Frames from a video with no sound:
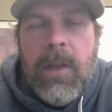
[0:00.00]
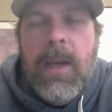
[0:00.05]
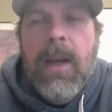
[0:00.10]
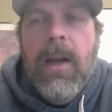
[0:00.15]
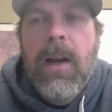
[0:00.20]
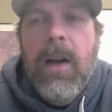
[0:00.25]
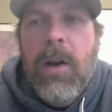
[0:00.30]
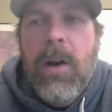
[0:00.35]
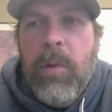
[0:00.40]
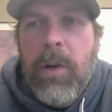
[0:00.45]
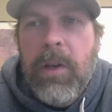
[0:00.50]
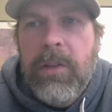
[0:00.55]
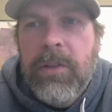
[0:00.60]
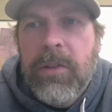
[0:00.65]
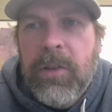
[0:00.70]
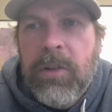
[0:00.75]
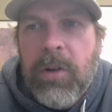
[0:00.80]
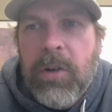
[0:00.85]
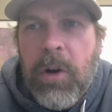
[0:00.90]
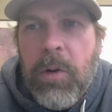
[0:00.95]
Yeah,
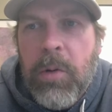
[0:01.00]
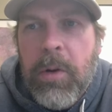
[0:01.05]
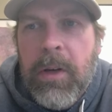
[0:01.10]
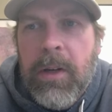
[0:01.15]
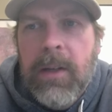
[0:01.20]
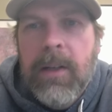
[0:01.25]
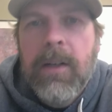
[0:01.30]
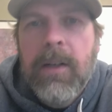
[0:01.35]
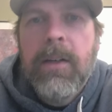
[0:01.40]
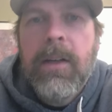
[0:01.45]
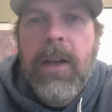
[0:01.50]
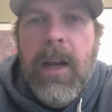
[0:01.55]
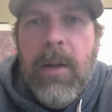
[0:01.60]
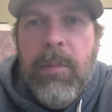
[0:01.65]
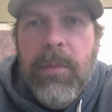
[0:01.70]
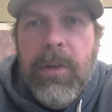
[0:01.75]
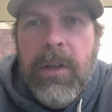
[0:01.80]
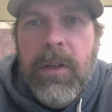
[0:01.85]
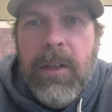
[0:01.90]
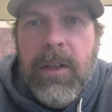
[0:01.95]
always growing and
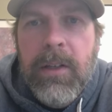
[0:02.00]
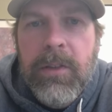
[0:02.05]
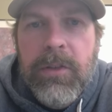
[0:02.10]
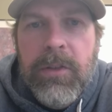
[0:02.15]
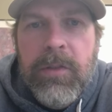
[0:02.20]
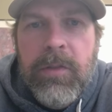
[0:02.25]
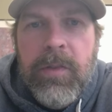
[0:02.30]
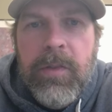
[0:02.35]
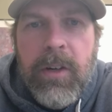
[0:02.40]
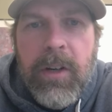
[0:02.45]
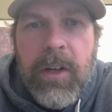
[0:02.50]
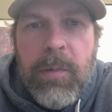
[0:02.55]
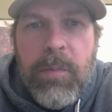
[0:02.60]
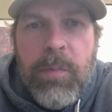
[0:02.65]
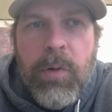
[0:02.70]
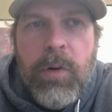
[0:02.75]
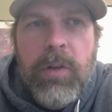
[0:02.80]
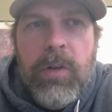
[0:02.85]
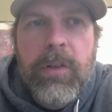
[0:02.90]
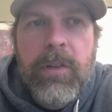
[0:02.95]
adapting is very
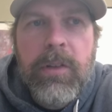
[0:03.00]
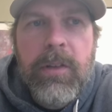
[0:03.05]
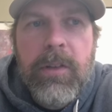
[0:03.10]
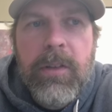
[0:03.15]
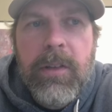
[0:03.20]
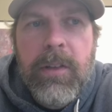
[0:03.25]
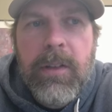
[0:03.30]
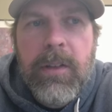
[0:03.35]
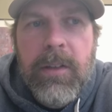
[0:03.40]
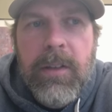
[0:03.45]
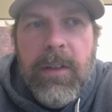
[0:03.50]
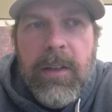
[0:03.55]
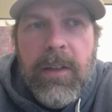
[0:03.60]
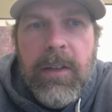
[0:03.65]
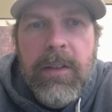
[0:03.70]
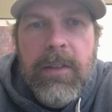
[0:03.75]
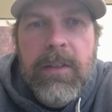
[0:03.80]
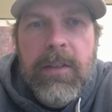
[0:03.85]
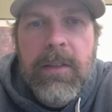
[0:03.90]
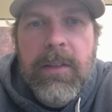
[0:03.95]
important,
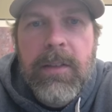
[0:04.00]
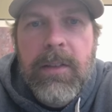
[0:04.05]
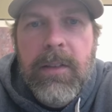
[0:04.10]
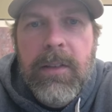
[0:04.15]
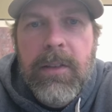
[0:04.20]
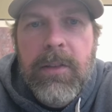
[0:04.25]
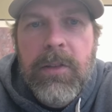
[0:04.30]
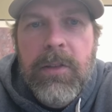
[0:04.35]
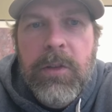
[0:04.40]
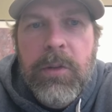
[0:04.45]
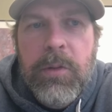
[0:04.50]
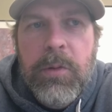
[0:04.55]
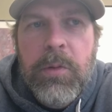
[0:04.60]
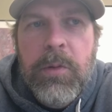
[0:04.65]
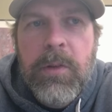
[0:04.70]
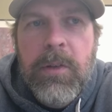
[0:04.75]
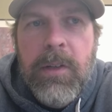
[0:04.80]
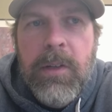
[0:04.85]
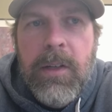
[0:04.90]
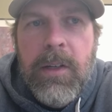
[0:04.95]
and so
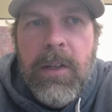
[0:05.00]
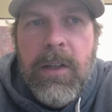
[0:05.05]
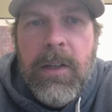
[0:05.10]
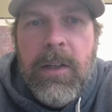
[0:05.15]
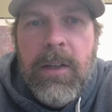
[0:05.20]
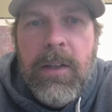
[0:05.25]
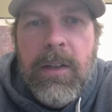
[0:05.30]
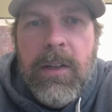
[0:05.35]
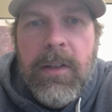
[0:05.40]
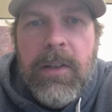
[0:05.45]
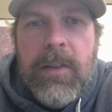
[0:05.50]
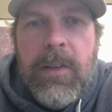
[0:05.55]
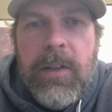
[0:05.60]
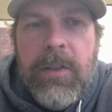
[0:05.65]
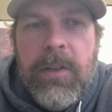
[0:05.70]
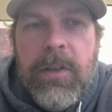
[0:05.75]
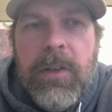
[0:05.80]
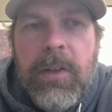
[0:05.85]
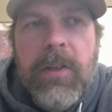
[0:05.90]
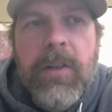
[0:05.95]

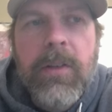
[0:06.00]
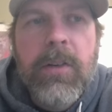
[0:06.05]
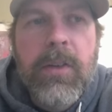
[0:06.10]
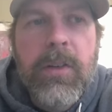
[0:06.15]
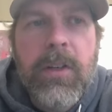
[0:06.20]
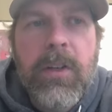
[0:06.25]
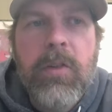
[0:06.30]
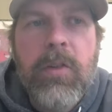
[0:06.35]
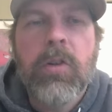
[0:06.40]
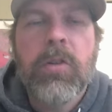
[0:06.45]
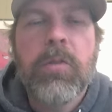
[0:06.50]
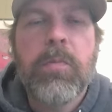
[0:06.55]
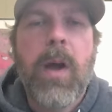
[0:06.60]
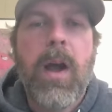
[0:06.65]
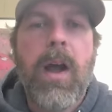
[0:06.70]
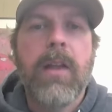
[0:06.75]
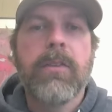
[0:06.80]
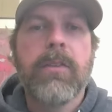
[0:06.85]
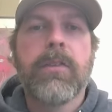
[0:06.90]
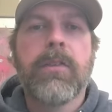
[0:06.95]
it's a good
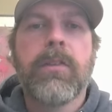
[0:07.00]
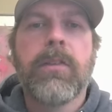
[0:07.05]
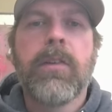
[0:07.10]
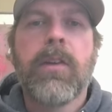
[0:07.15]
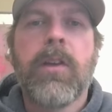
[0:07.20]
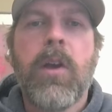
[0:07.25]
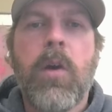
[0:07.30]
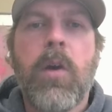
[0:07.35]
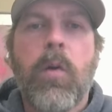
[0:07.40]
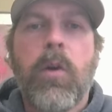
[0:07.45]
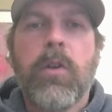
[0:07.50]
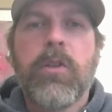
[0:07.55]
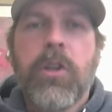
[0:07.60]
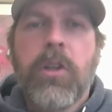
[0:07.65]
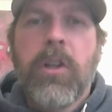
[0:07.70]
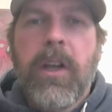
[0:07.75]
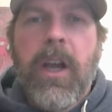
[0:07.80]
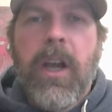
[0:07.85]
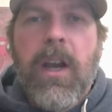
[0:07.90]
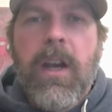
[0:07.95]
response. Well,
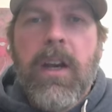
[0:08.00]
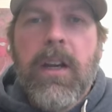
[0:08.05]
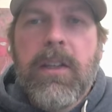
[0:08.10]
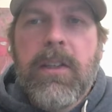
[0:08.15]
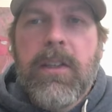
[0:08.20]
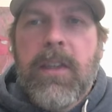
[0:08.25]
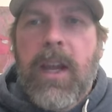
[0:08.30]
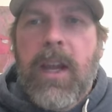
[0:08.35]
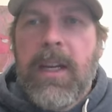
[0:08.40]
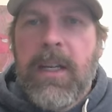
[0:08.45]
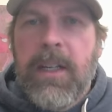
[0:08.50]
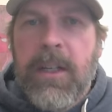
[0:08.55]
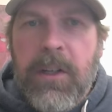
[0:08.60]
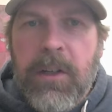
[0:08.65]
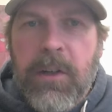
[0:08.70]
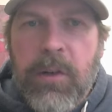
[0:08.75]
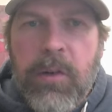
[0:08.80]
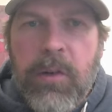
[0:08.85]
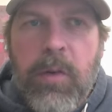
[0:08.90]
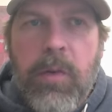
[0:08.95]
Juliana, thank
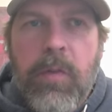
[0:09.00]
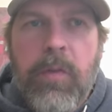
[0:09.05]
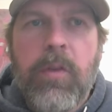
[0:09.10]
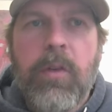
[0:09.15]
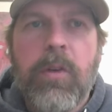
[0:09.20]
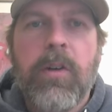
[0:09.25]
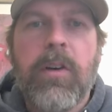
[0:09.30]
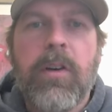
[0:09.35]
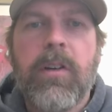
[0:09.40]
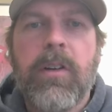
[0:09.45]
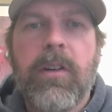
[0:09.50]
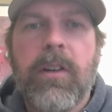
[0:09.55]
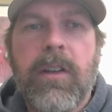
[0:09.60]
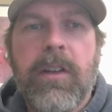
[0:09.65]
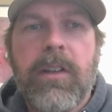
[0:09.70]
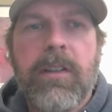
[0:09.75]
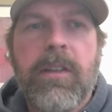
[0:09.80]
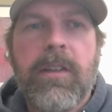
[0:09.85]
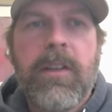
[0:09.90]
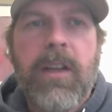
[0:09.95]
you
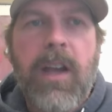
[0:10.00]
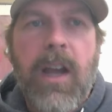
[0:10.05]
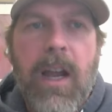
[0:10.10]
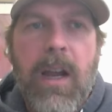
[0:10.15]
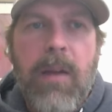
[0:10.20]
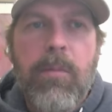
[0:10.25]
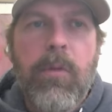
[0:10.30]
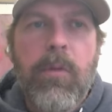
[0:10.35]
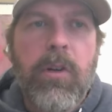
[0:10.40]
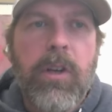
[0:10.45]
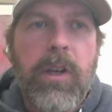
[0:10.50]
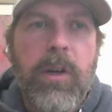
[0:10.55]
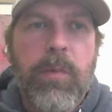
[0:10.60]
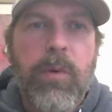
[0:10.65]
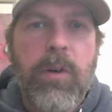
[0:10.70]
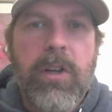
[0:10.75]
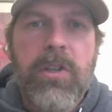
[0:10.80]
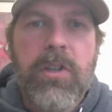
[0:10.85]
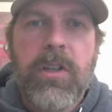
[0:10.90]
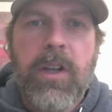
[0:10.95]
for the time. Really
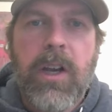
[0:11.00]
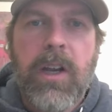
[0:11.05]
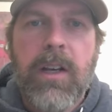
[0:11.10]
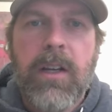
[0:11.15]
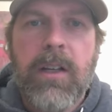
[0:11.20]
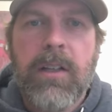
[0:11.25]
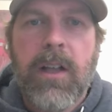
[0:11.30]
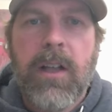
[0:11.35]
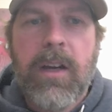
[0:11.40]
appreciate it.